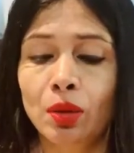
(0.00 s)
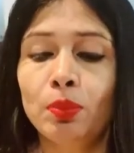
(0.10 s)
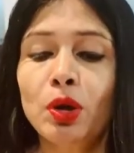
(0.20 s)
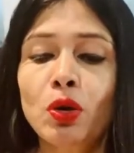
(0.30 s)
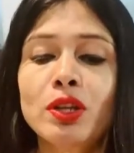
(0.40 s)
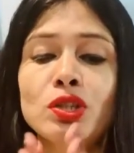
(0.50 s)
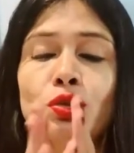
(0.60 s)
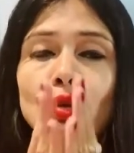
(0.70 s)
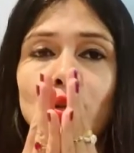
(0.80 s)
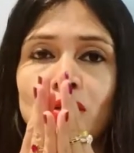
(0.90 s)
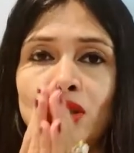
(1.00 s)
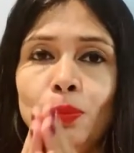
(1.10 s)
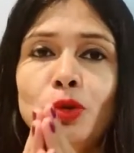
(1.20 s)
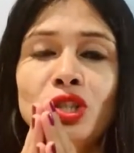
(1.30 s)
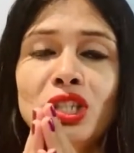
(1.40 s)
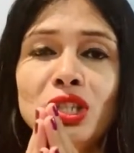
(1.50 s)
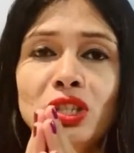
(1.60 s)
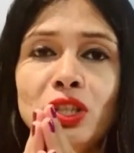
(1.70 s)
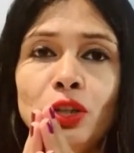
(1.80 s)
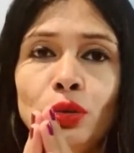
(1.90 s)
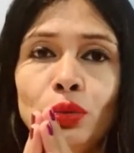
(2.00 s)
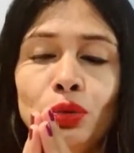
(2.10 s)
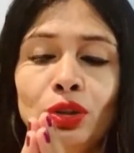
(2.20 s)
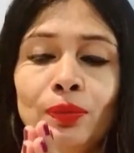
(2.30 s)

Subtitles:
because suppose this is the tooth,